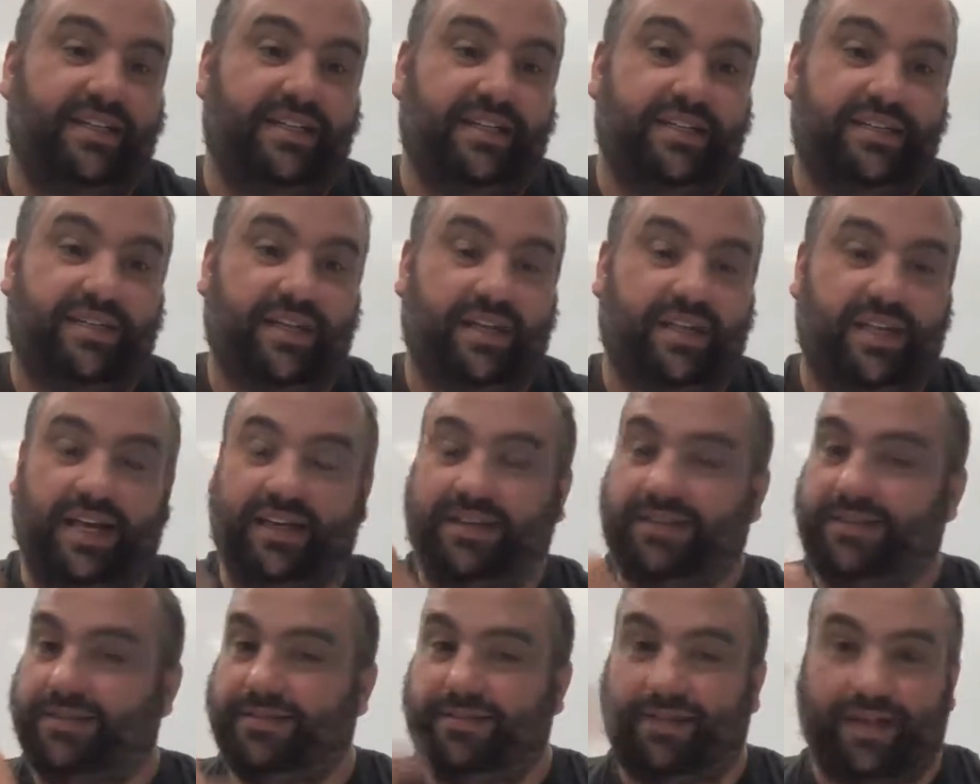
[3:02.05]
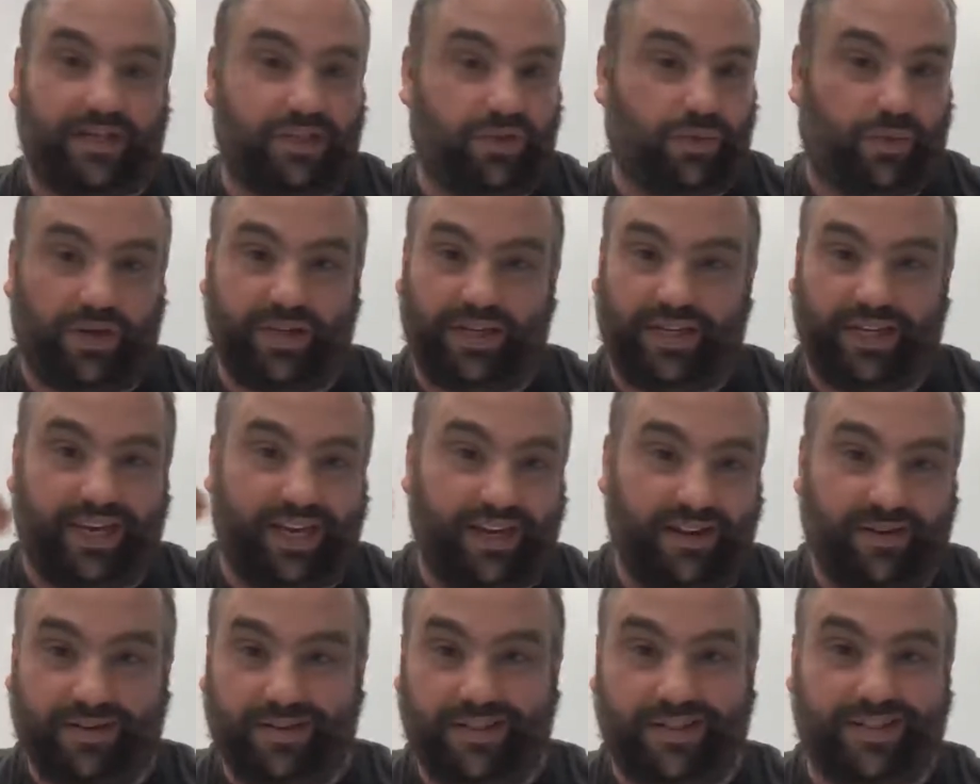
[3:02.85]
So that's what you
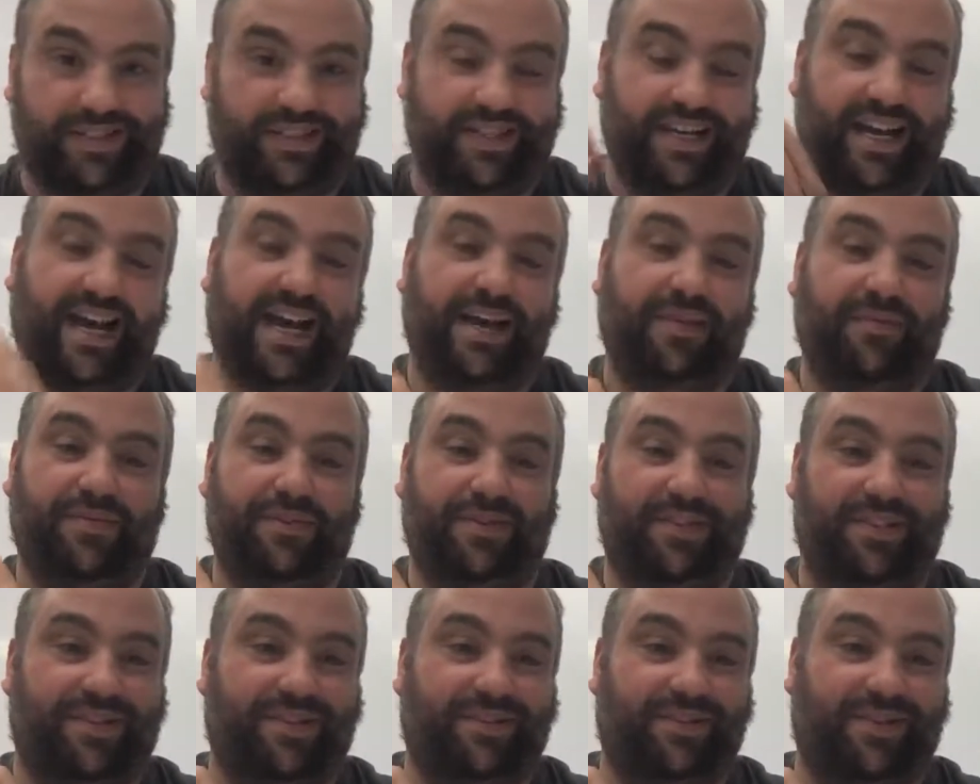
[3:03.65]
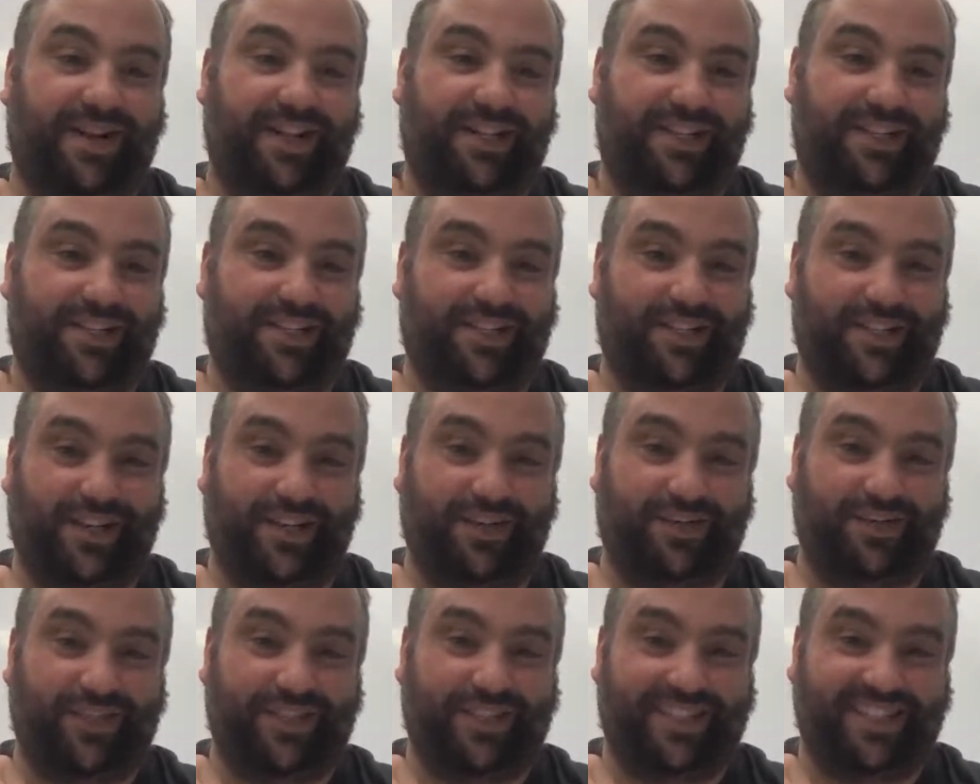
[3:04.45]
hear at the start was the scratchy
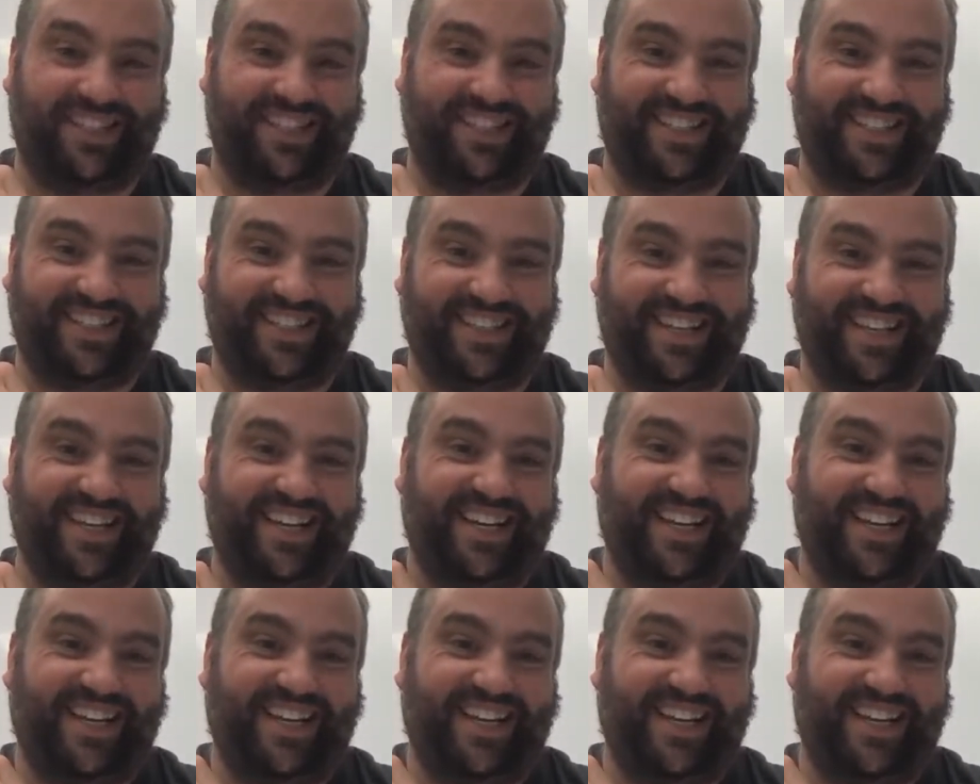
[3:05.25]
surfaces.